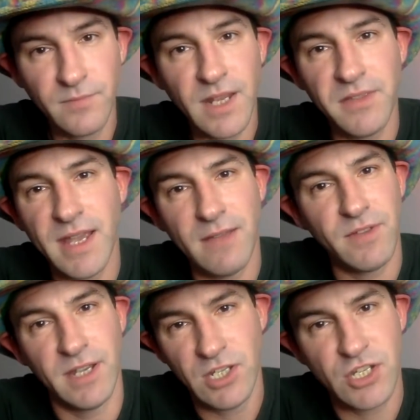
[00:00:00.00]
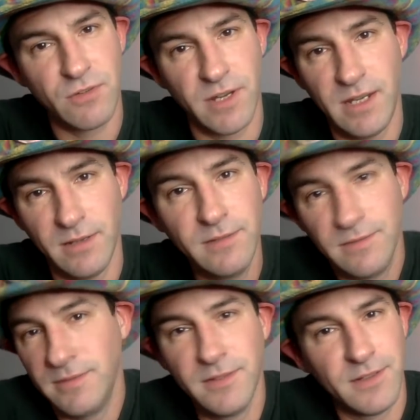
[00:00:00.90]
And they have a history
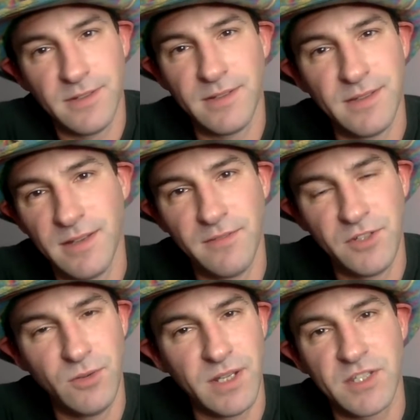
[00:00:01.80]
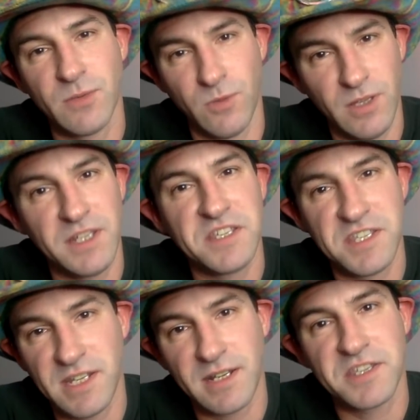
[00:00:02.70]
of doing some really
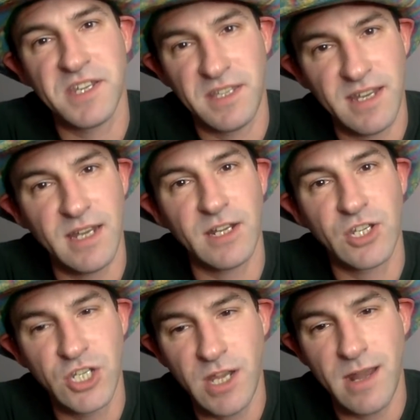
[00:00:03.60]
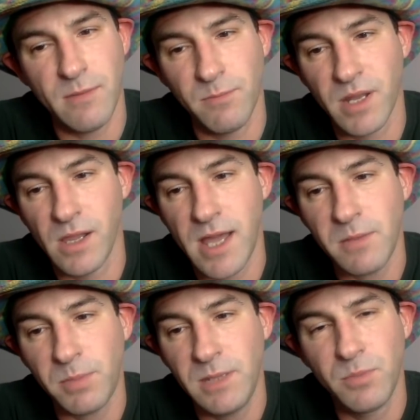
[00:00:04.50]
sick satanic shit, but a lot
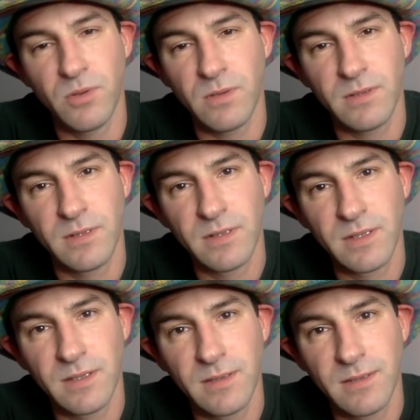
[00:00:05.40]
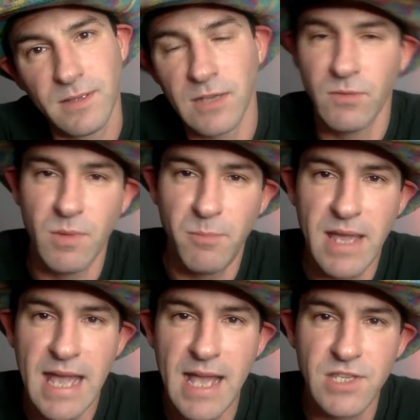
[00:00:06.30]
of people give them a
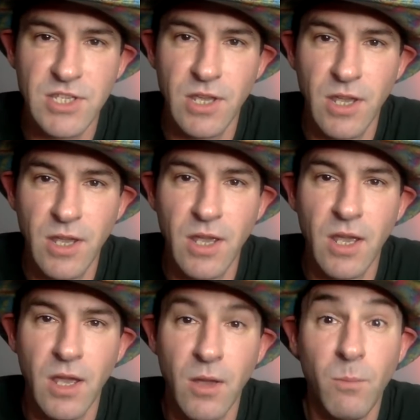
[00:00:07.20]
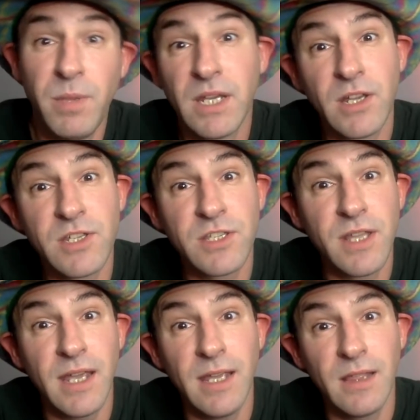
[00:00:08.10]
pass because
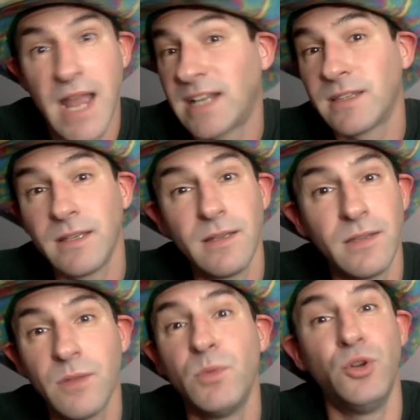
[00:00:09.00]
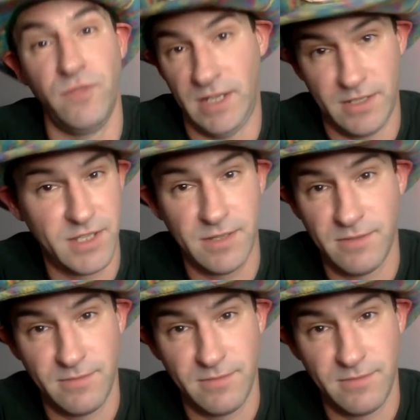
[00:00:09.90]
they like the movies.